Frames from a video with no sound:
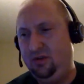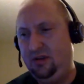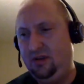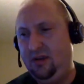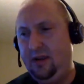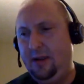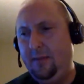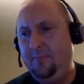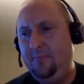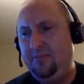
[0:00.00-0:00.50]

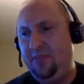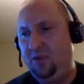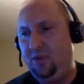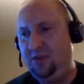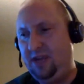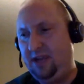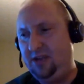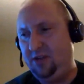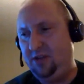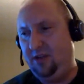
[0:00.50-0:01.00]
It
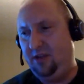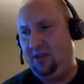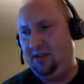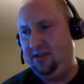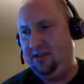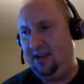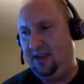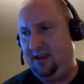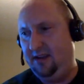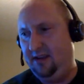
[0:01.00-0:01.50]
shows
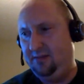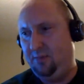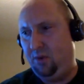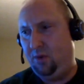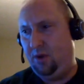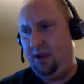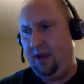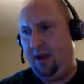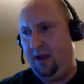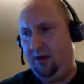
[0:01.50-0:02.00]
there's actually
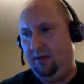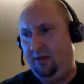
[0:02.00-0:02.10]
this thing.